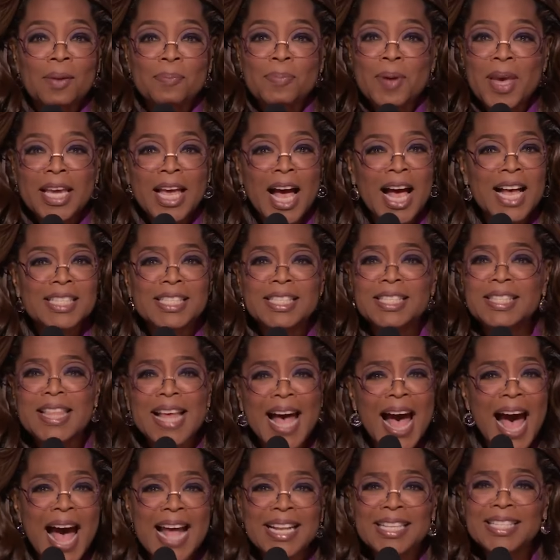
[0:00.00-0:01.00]
Because
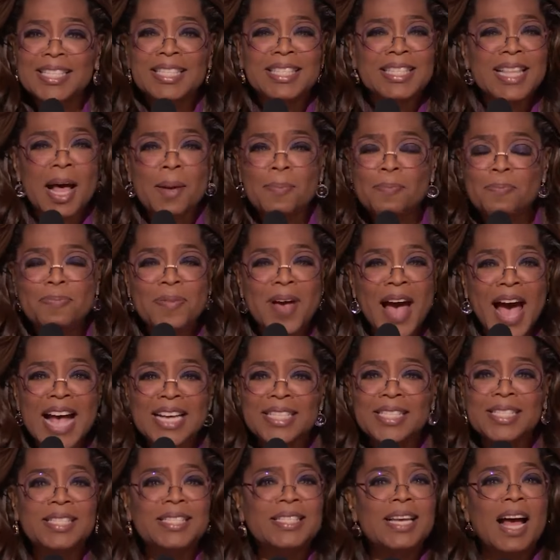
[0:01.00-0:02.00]
that's the
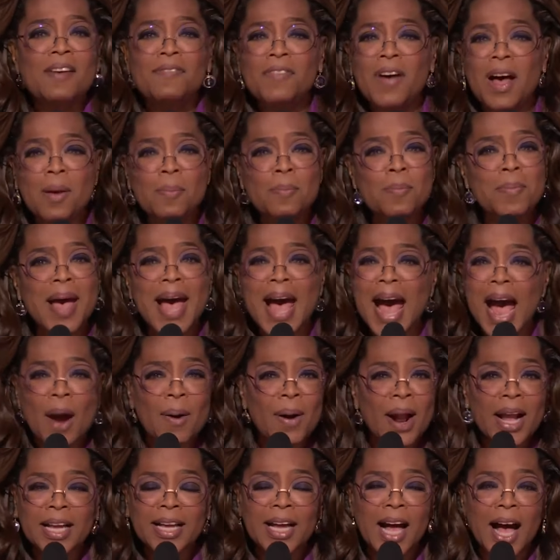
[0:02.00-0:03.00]
best of
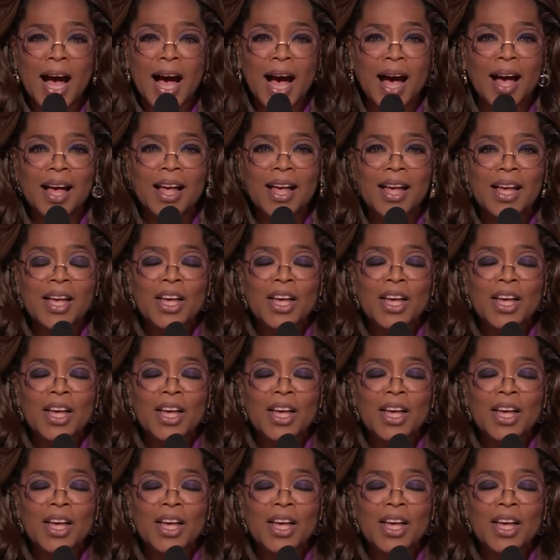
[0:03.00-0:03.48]
America.